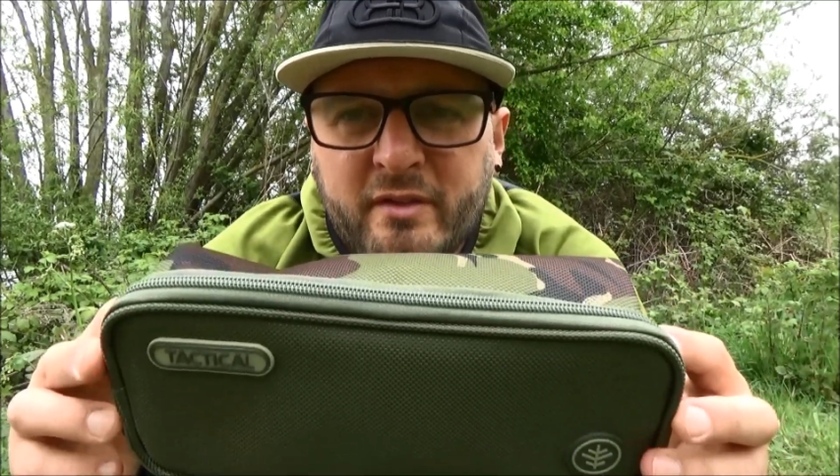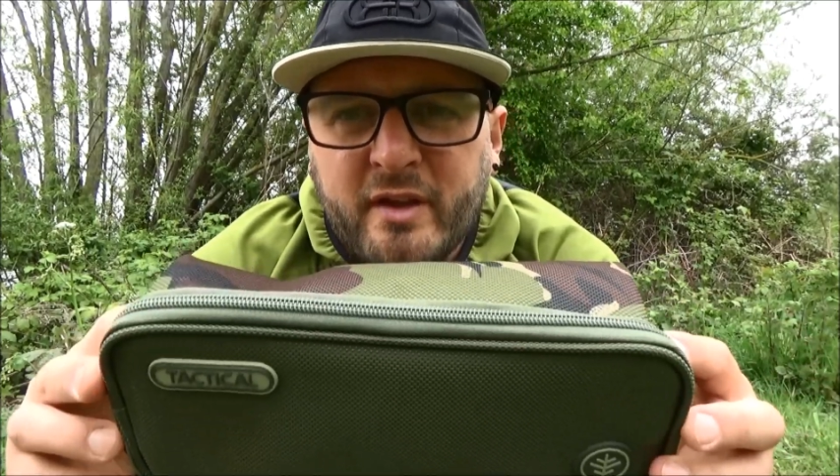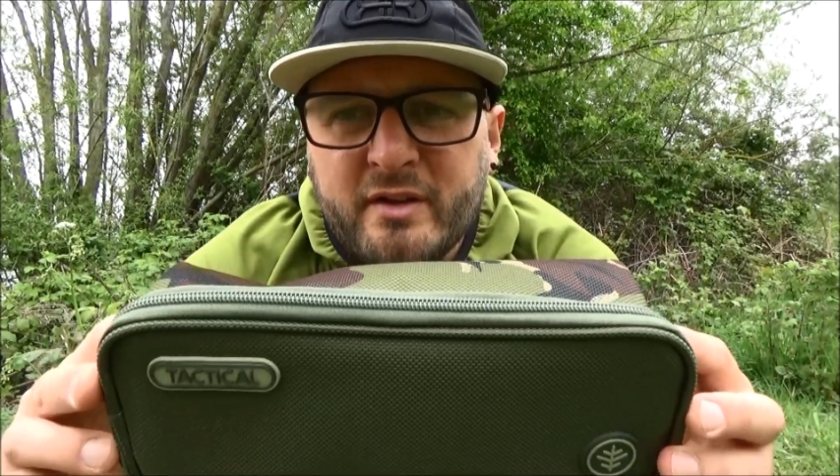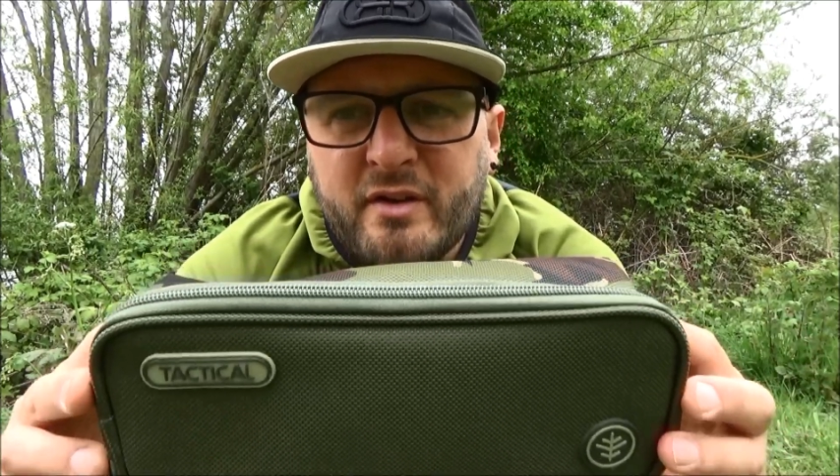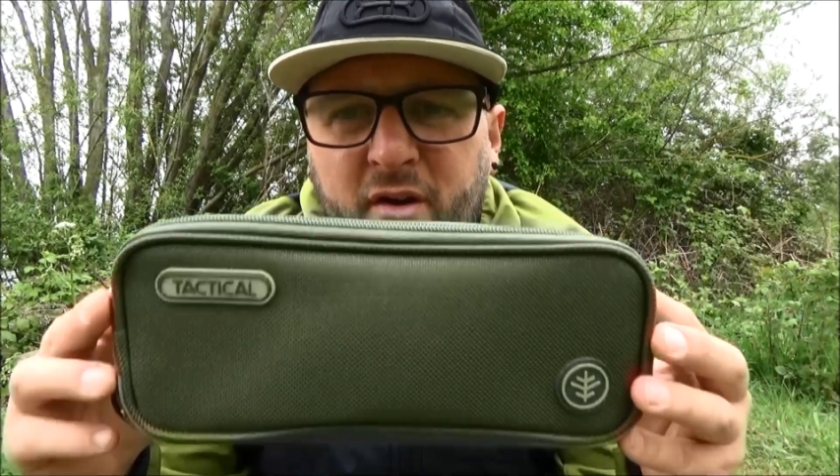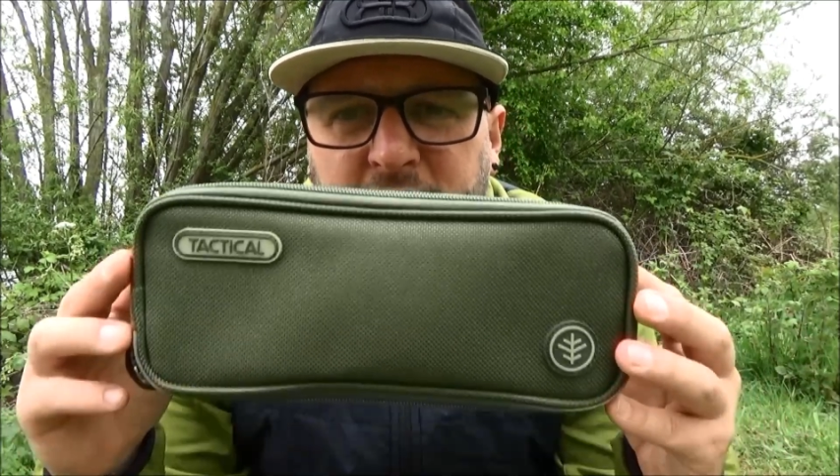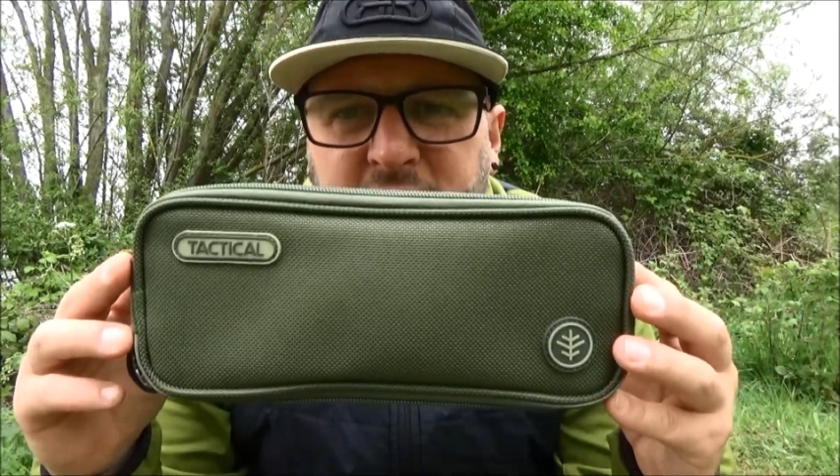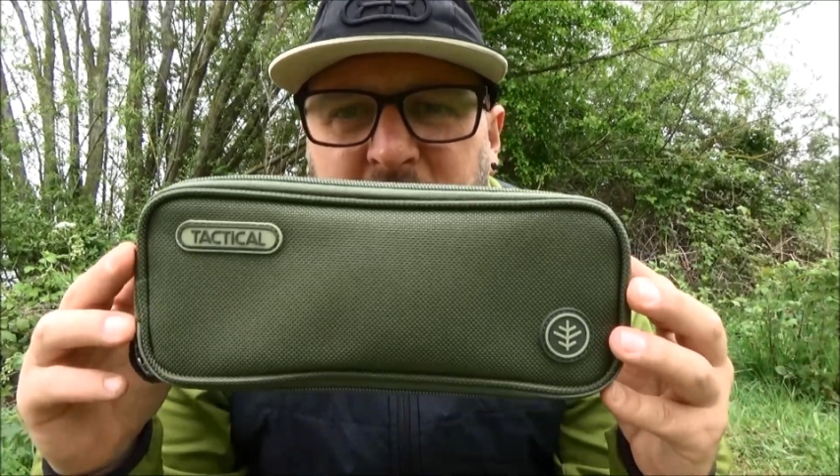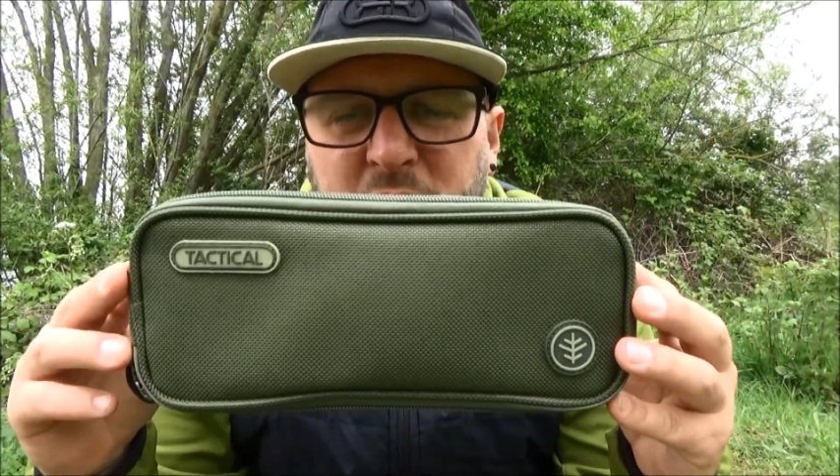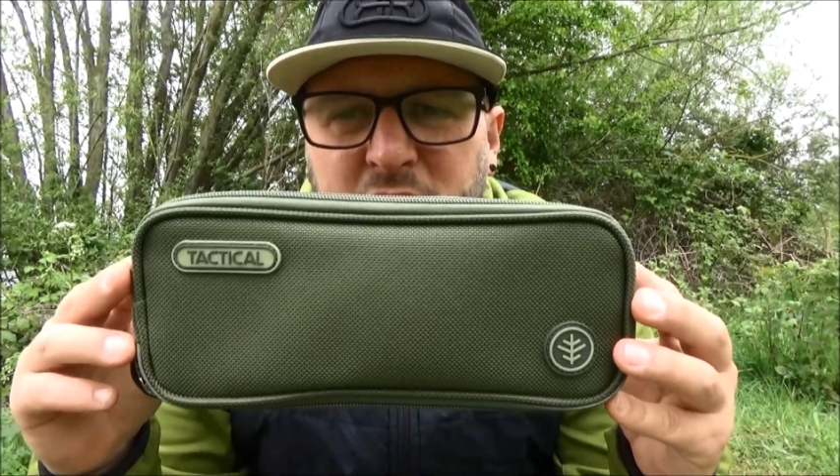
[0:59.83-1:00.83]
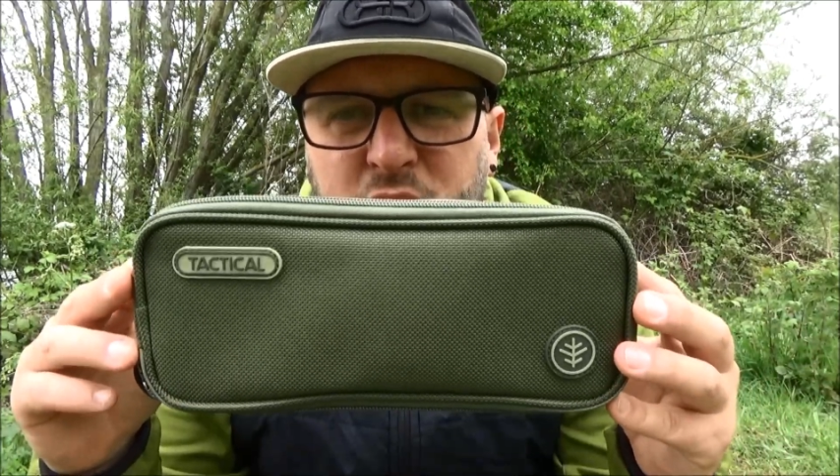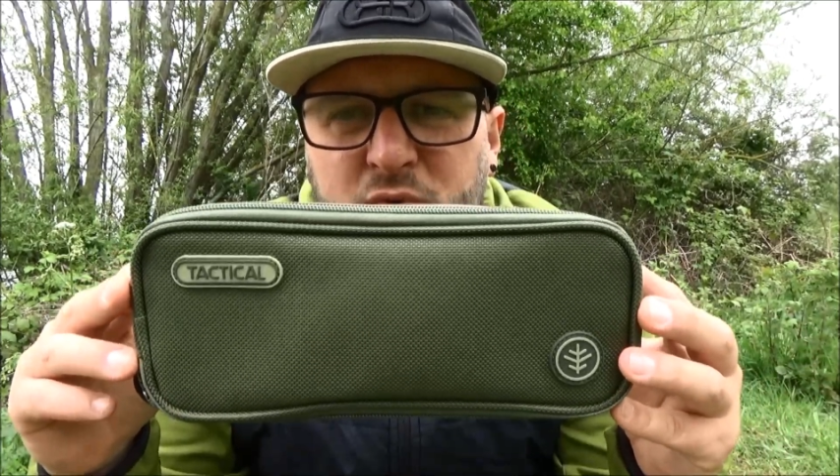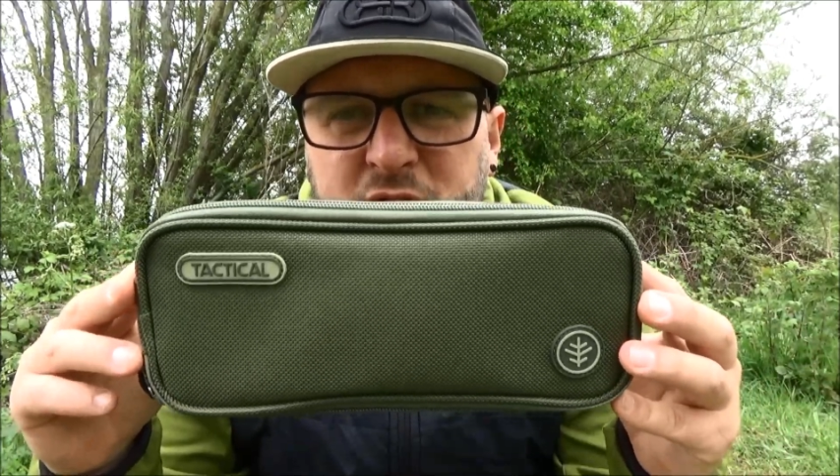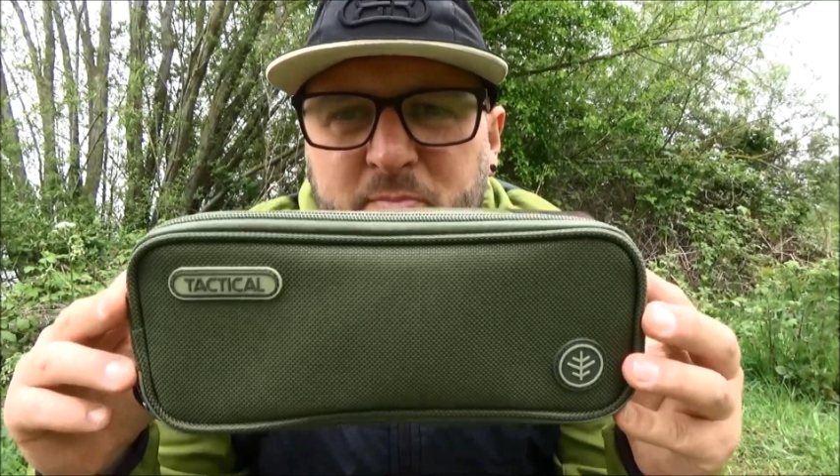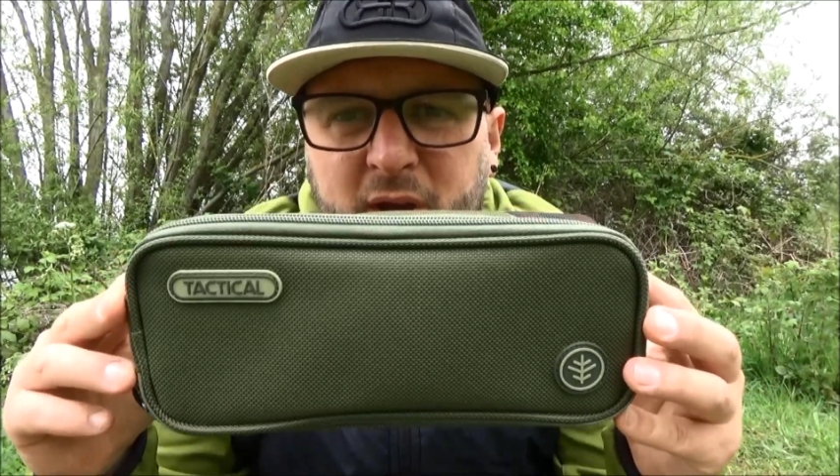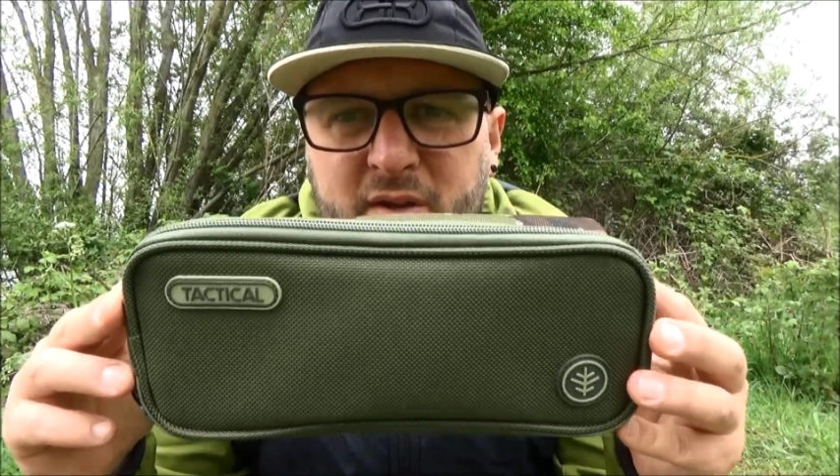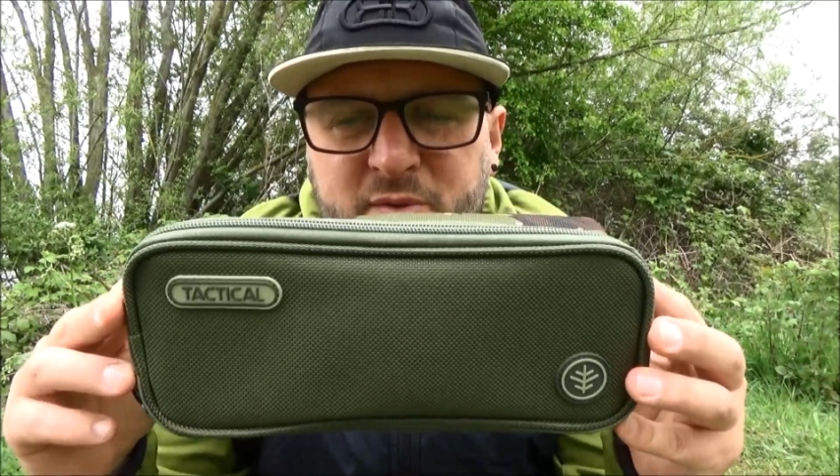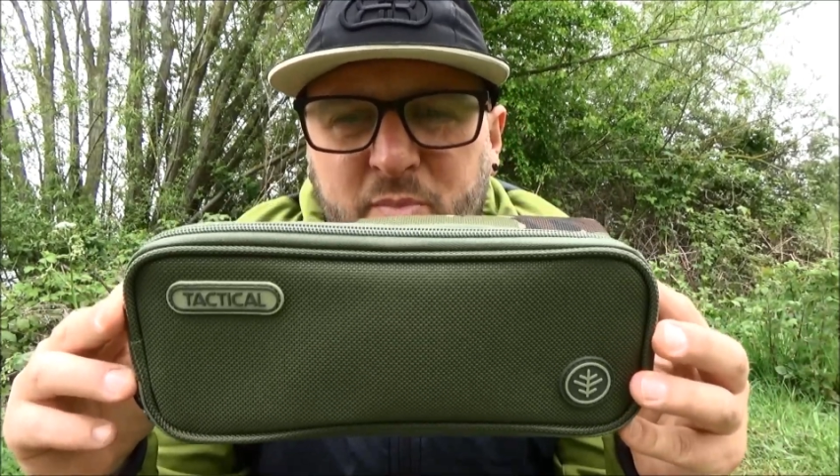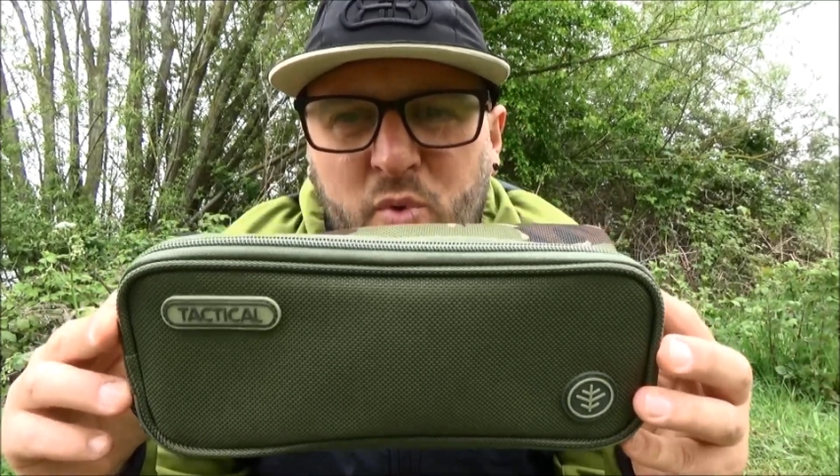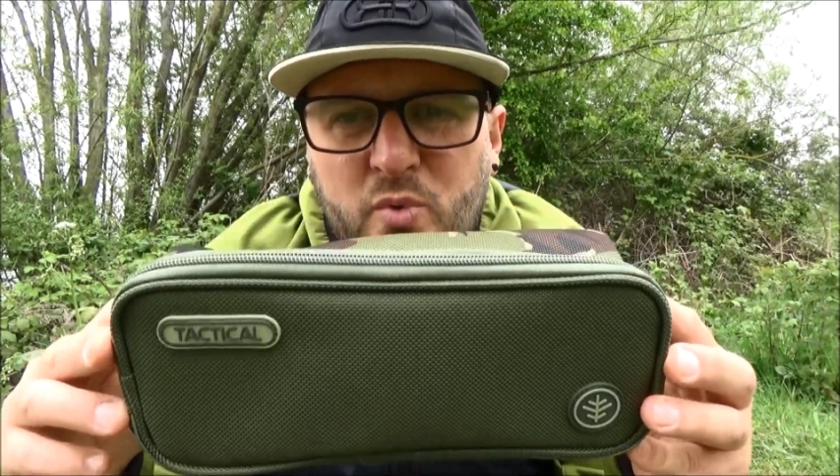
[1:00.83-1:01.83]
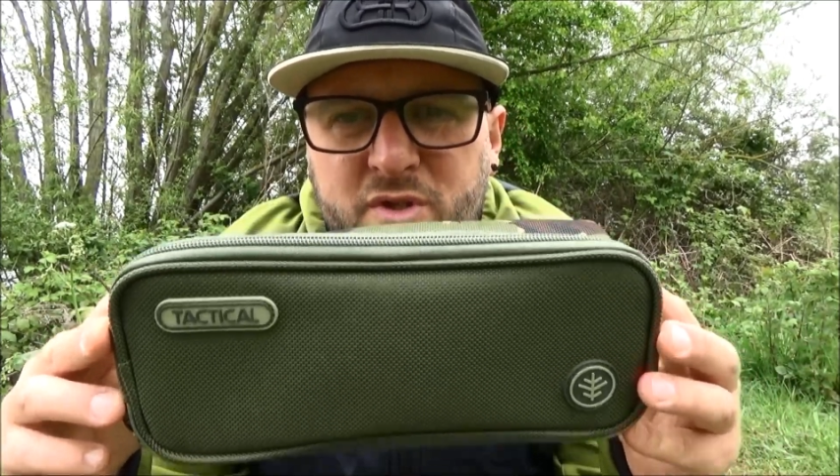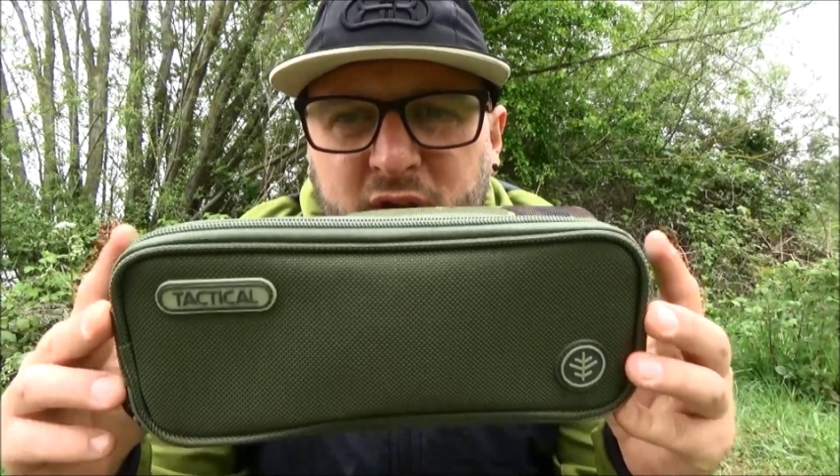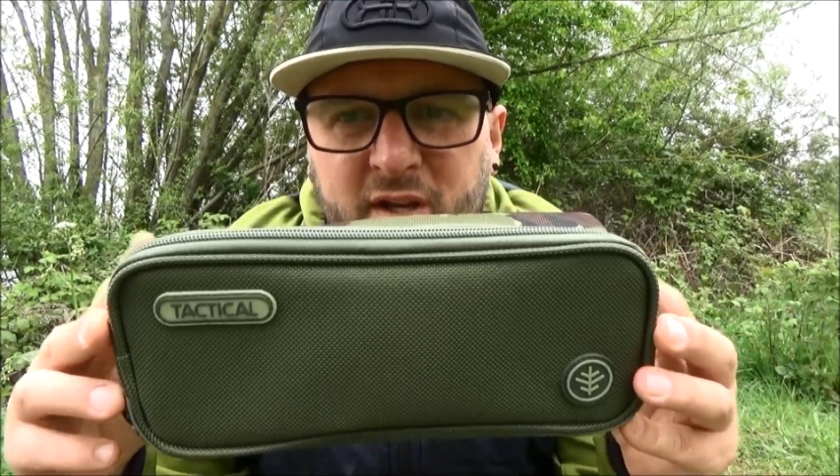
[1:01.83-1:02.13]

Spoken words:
then keeping your spare spools